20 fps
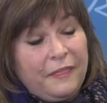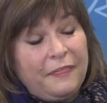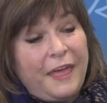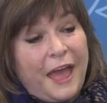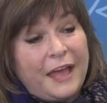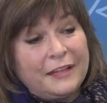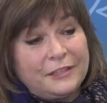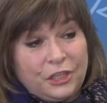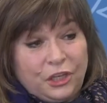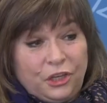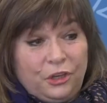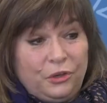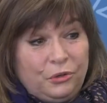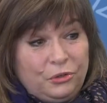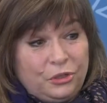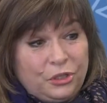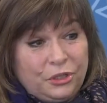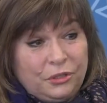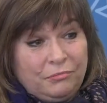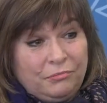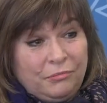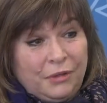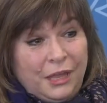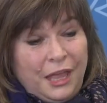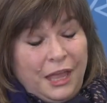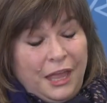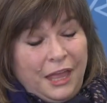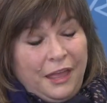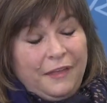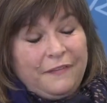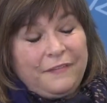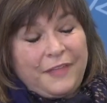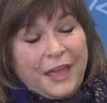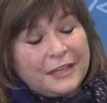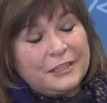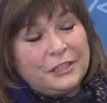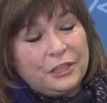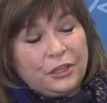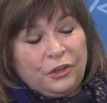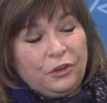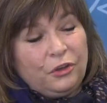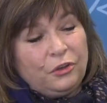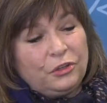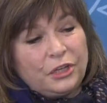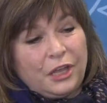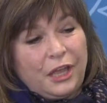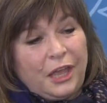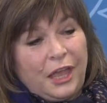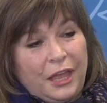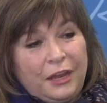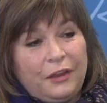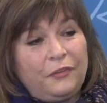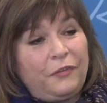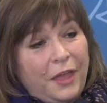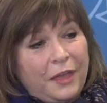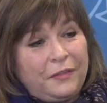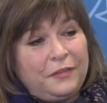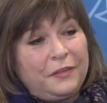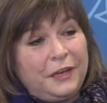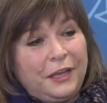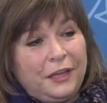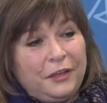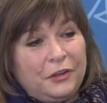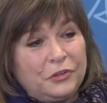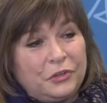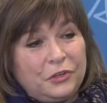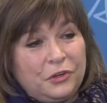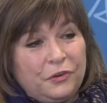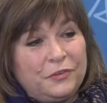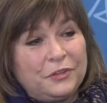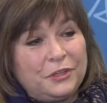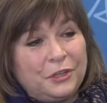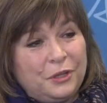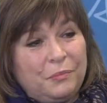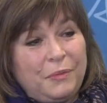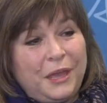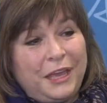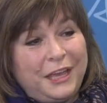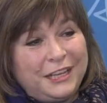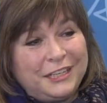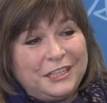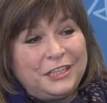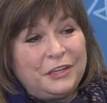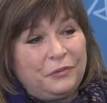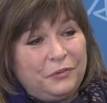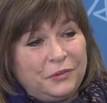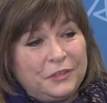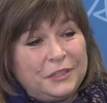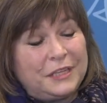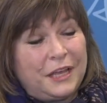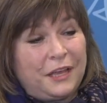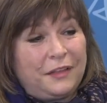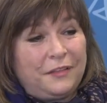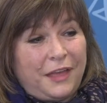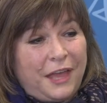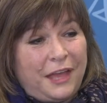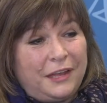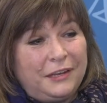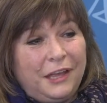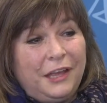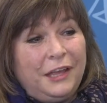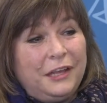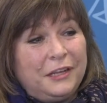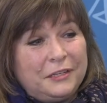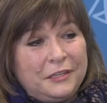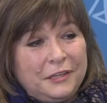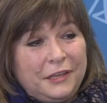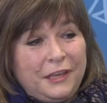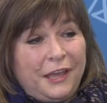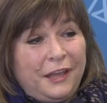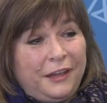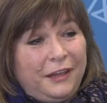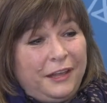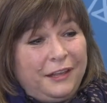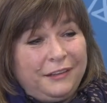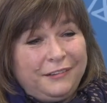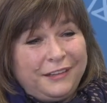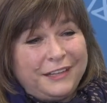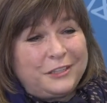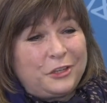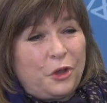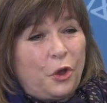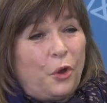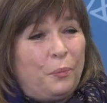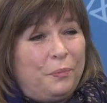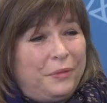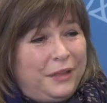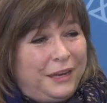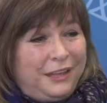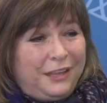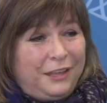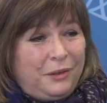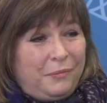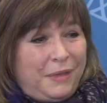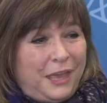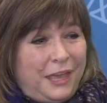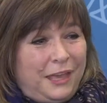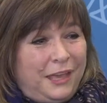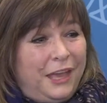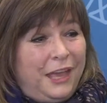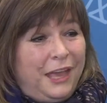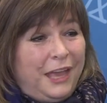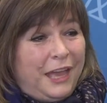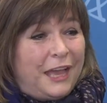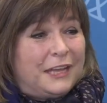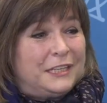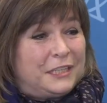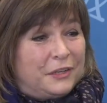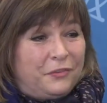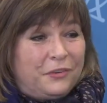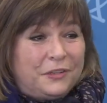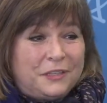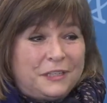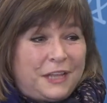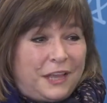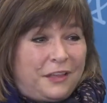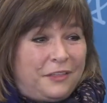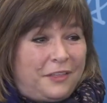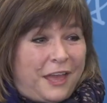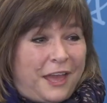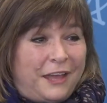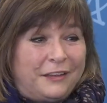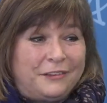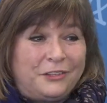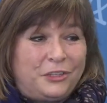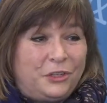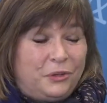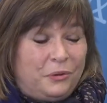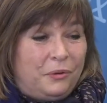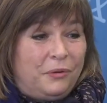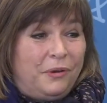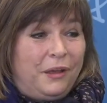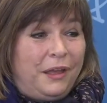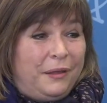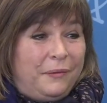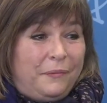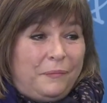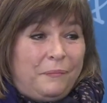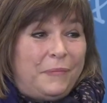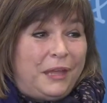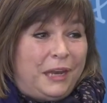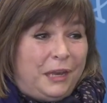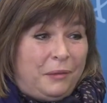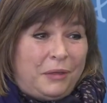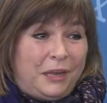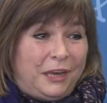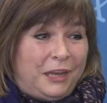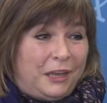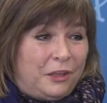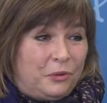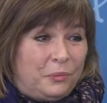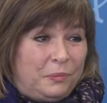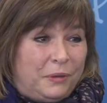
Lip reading: That's huge. That's huge. And if Anthony at Your Service can make a difference like that to Kelly, let's hope that it can make a difference like that to many, many other